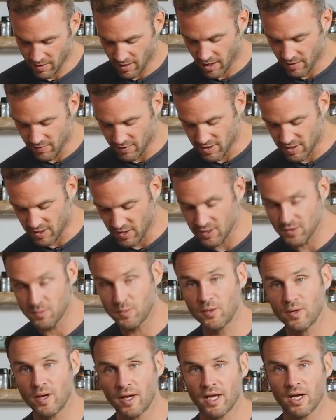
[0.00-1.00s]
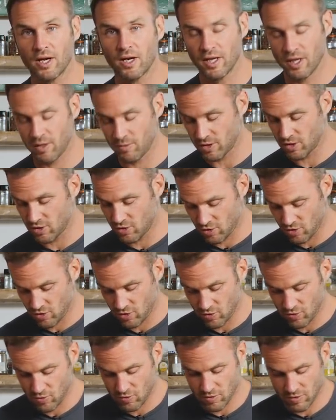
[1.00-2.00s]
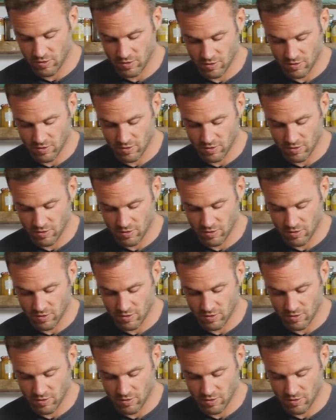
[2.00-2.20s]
I have a teaspoon. I'm gonna go with 2